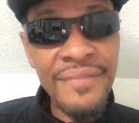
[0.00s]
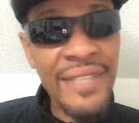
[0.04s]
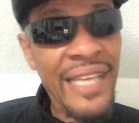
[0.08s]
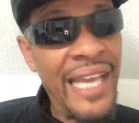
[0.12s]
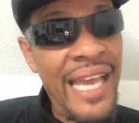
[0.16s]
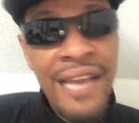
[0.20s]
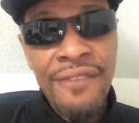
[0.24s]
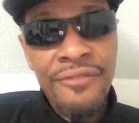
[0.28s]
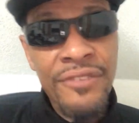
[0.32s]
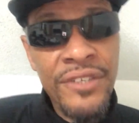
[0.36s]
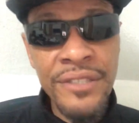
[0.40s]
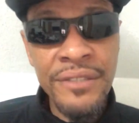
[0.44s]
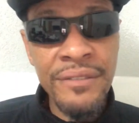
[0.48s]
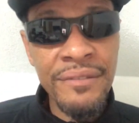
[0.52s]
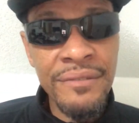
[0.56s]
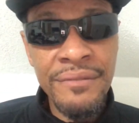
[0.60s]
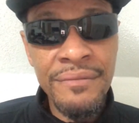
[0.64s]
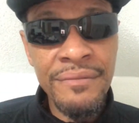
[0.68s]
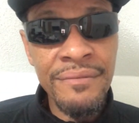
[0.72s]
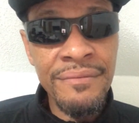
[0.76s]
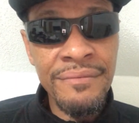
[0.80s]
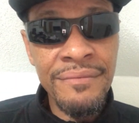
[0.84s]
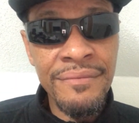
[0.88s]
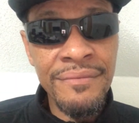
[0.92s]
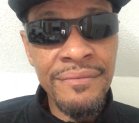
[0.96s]
Ever.
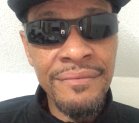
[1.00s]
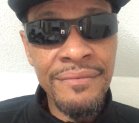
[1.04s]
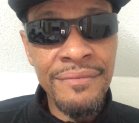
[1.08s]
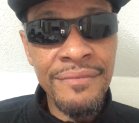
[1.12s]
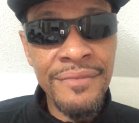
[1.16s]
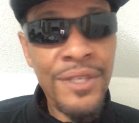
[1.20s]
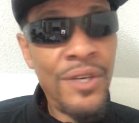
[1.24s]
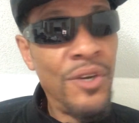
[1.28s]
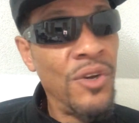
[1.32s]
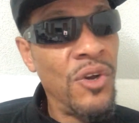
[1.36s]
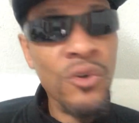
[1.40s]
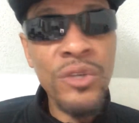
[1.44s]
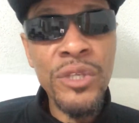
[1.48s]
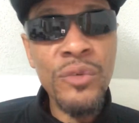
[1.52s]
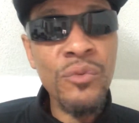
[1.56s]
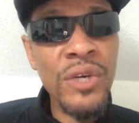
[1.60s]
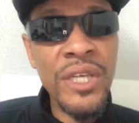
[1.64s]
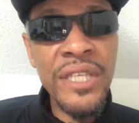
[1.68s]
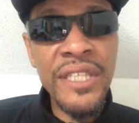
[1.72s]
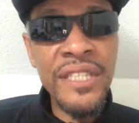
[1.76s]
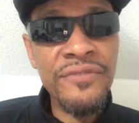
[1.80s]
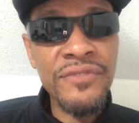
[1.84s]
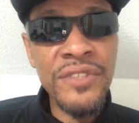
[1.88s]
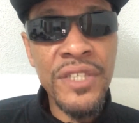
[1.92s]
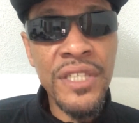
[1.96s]
The only one
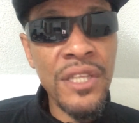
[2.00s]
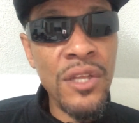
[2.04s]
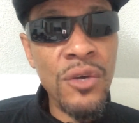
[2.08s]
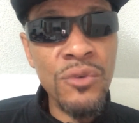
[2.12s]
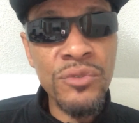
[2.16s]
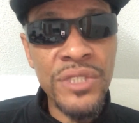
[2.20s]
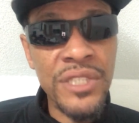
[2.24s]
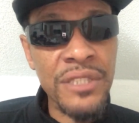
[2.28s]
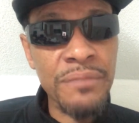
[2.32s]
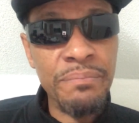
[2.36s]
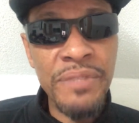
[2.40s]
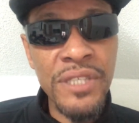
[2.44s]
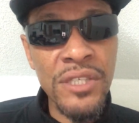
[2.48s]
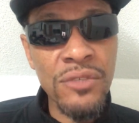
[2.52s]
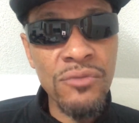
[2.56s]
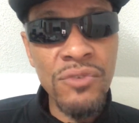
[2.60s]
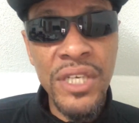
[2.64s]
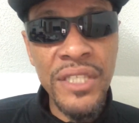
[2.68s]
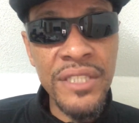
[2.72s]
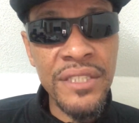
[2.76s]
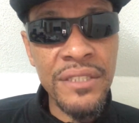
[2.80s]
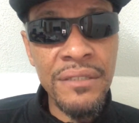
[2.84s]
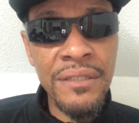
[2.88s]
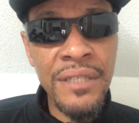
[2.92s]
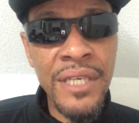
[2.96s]
even close is Bill
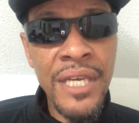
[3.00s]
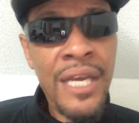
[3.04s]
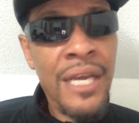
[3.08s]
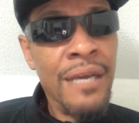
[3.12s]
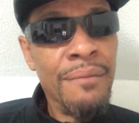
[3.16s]
Russell.